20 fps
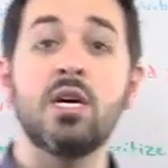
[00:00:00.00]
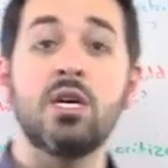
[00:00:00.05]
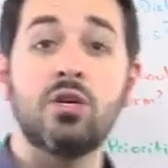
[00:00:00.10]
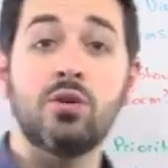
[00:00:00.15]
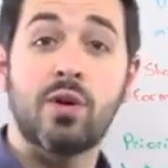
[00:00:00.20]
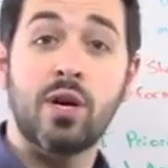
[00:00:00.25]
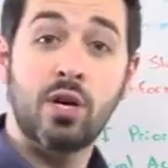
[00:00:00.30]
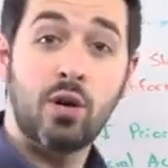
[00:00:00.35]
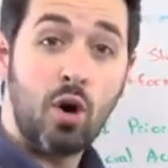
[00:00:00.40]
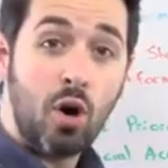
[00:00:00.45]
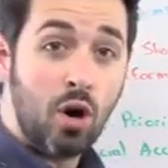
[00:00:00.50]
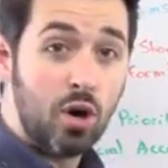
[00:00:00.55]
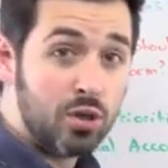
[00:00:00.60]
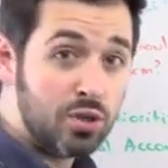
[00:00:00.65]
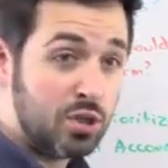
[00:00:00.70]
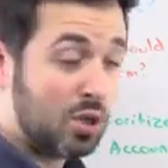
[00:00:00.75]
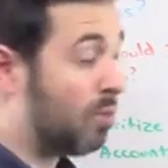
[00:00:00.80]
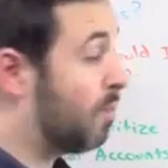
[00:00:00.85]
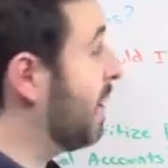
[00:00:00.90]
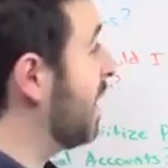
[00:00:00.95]
You can
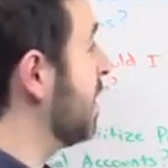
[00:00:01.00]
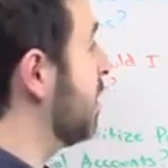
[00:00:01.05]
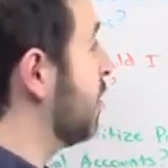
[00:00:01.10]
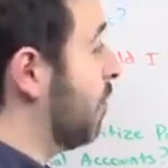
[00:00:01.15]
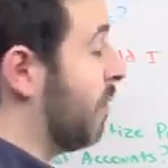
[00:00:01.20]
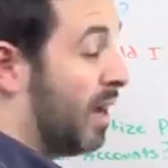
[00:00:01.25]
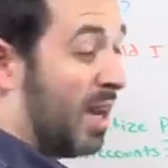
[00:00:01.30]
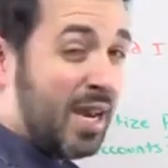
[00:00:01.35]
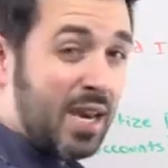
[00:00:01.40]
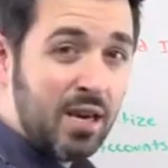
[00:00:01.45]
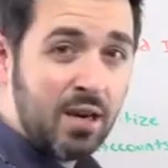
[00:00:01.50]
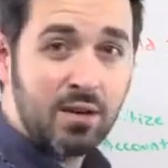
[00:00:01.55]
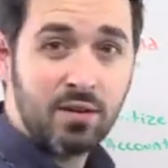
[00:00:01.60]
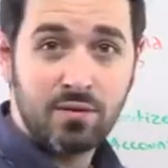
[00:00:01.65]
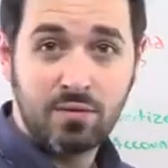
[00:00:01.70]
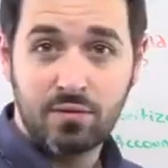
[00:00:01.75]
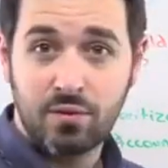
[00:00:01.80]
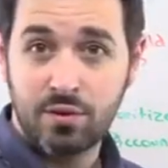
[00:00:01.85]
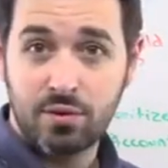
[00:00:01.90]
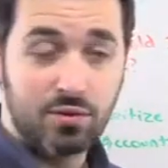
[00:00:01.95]
also, by the way,
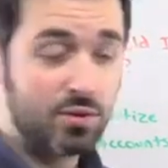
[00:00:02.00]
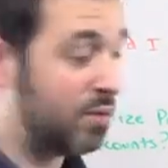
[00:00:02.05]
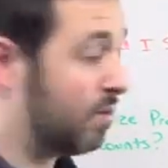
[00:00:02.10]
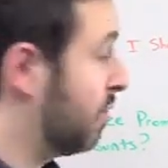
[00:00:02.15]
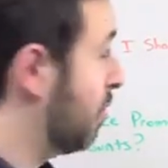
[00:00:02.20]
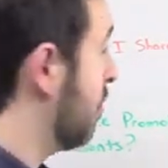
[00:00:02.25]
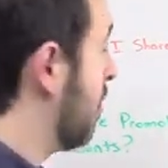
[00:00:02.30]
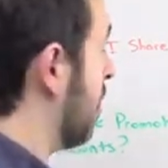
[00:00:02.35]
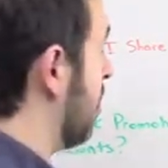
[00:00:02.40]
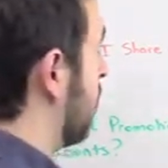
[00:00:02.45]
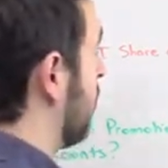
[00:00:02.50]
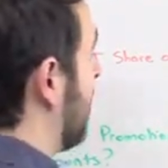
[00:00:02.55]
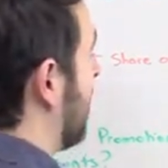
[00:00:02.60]
for those of you who aren't